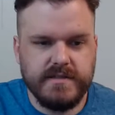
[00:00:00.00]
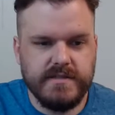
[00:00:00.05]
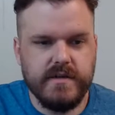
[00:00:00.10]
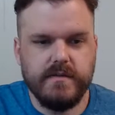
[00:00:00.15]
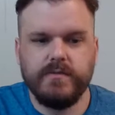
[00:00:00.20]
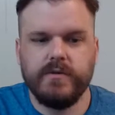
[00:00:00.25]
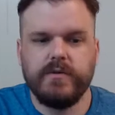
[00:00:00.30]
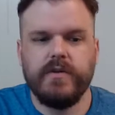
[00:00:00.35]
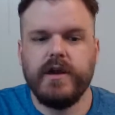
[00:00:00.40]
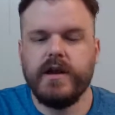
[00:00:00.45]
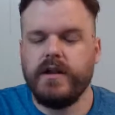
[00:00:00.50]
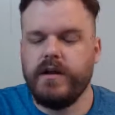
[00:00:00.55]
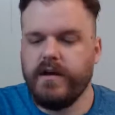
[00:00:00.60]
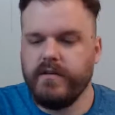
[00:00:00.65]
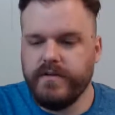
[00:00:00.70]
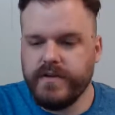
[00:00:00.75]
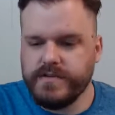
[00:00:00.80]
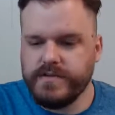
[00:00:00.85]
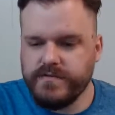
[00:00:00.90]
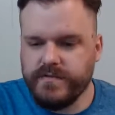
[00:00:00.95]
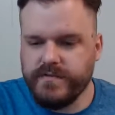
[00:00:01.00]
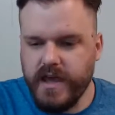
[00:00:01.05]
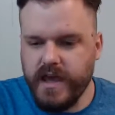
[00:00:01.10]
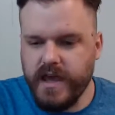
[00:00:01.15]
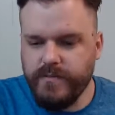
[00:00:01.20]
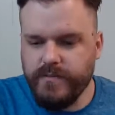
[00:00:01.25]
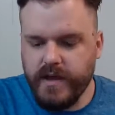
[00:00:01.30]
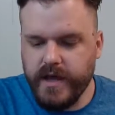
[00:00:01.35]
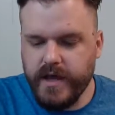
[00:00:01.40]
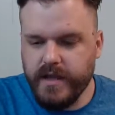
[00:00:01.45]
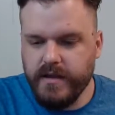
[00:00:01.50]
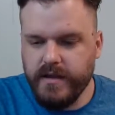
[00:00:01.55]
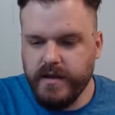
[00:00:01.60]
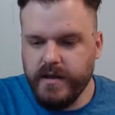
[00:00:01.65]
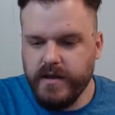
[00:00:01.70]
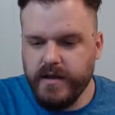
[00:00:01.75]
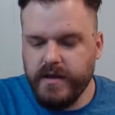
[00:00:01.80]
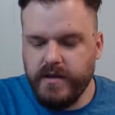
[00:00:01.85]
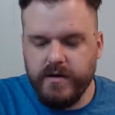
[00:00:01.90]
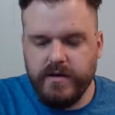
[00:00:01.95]
some great defensive game plan
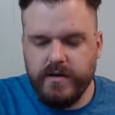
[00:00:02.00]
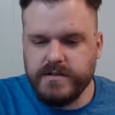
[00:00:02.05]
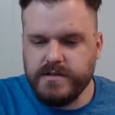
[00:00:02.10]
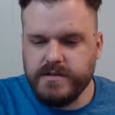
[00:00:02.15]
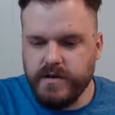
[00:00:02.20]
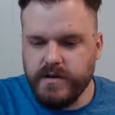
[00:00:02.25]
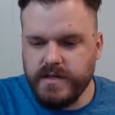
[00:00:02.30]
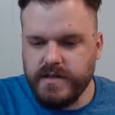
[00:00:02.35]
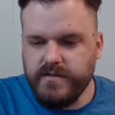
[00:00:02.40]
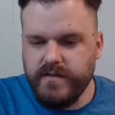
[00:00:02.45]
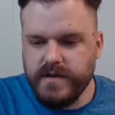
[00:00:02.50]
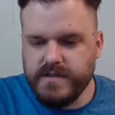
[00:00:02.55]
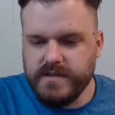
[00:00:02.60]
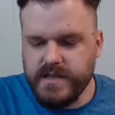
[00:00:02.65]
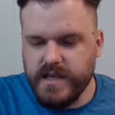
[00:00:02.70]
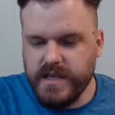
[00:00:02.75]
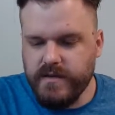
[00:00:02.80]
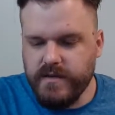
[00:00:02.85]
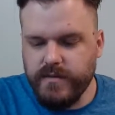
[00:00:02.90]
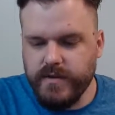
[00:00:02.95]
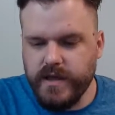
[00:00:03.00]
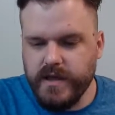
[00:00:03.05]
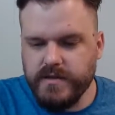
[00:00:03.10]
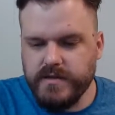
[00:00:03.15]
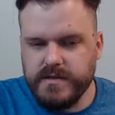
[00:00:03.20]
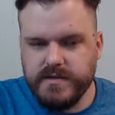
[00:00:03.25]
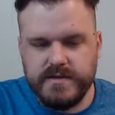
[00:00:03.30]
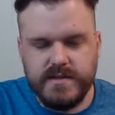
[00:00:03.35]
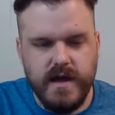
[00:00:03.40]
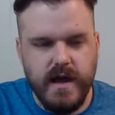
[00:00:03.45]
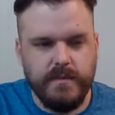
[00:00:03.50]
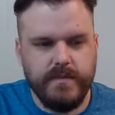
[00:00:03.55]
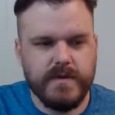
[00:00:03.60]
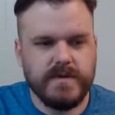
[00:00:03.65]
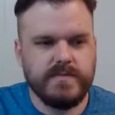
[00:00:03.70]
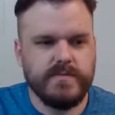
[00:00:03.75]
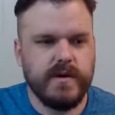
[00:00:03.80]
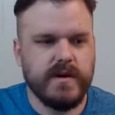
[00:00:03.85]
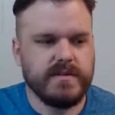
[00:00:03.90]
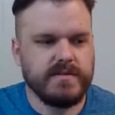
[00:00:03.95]
to stop
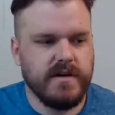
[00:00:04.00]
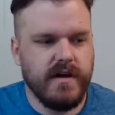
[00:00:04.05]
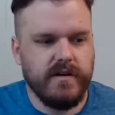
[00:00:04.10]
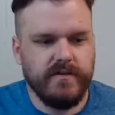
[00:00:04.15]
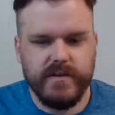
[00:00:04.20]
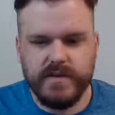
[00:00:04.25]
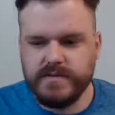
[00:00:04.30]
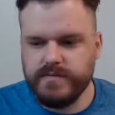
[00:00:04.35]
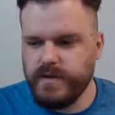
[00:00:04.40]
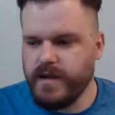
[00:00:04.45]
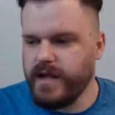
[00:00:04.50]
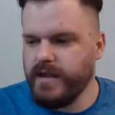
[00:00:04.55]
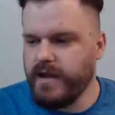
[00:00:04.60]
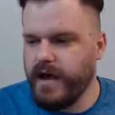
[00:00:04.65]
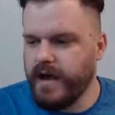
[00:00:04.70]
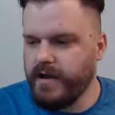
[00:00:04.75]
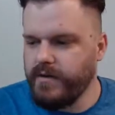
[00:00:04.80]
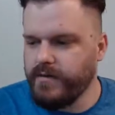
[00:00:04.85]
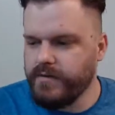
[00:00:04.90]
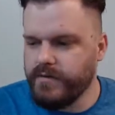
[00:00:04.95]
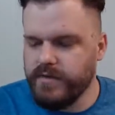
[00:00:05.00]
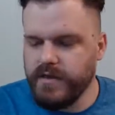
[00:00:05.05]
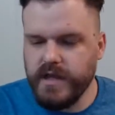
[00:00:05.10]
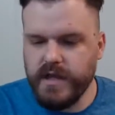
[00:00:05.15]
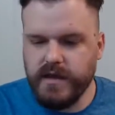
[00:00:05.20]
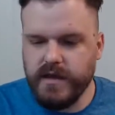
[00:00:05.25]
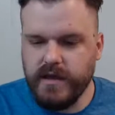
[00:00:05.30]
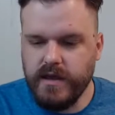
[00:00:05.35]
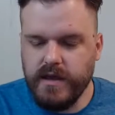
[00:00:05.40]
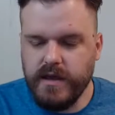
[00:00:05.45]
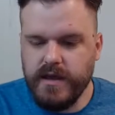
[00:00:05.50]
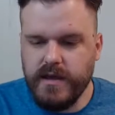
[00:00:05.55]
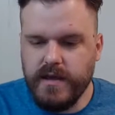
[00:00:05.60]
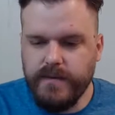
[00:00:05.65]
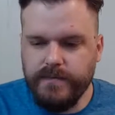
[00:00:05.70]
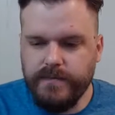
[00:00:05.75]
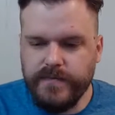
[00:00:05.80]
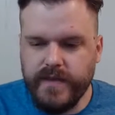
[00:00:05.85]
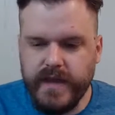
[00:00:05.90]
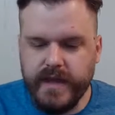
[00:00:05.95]
this Bucs offense. But I don't think
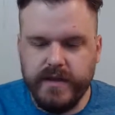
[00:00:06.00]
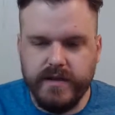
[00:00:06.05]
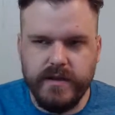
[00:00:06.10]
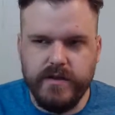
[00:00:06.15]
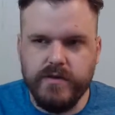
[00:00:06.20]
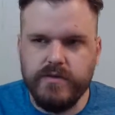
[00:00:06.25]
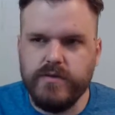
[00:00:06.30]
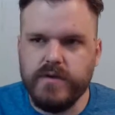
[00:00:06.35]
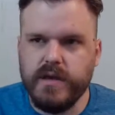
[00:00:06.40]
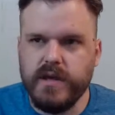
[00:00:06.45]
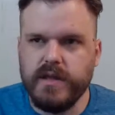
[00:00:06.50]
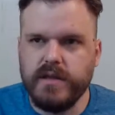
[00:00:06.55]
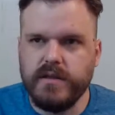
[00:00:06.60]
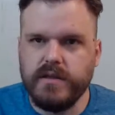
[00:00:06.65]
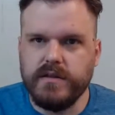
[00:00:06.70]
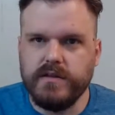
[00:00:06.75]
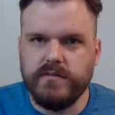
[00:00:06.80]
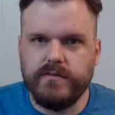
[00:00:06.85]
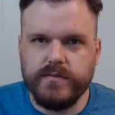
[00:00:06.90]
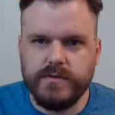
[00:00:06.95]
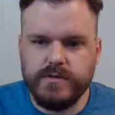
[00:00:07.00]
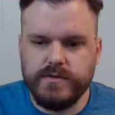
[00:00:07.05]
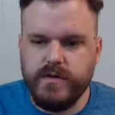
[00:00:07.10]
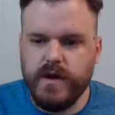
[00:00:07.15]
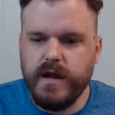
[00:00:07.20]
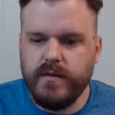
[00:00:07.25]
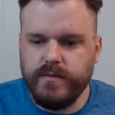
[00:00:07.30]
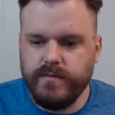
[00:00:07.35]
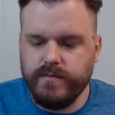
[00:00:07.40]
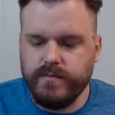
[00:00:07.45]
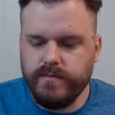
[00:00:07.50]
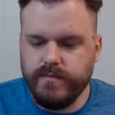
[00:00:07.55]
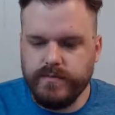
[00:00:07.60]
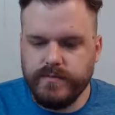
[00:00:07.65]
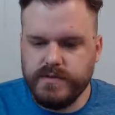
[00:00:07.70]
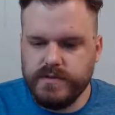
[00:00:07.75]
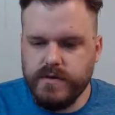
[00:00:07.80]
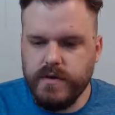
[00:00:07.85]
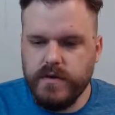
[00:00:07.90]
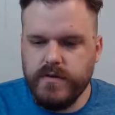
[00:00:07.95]
that you can try to
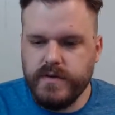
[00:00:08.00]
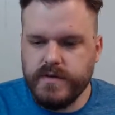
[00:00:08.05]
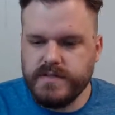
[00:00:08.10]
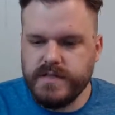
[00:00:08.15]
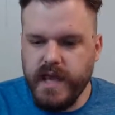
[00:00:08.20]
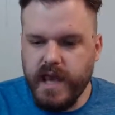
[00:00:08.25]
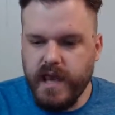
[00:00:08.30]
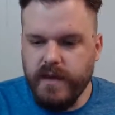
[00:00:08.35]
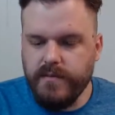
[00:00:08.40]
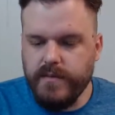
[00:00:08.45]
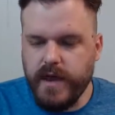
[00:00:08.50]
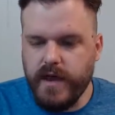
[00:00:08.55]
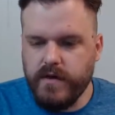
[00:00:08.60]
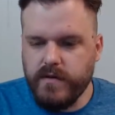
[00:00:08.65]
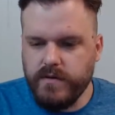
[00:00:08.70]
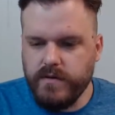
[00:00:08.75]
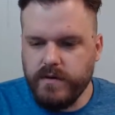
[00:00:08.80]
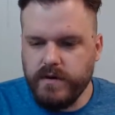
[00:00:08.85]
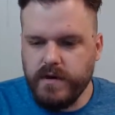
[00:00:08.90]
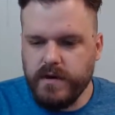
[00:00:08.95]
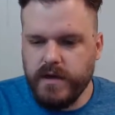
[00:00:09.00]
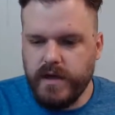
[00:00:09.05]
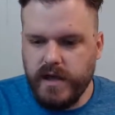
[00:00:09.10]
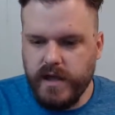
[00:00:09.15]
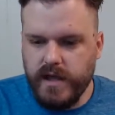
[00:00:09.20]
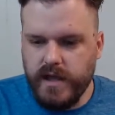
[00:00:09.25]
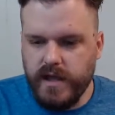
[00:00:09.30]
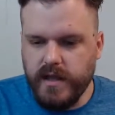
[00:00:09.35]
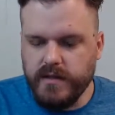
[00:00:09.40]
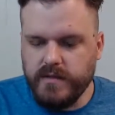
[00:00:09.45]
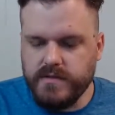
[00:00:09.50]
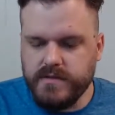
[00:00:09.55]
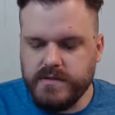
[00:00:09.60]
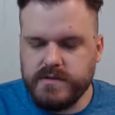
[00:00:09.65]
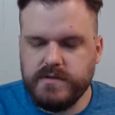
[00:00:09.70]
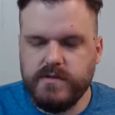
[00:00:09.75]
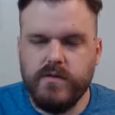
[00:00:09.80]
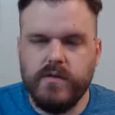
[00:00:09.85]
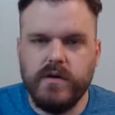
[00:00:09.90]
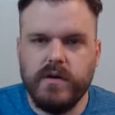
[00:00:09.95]
slow this game down and
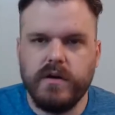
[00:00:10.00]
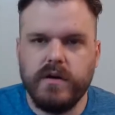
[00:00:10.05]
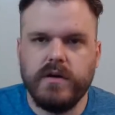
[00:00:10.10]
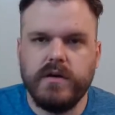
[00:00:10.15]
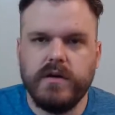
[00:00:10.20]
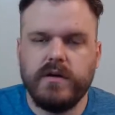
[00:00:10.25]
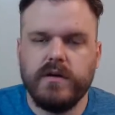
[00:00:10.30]
score,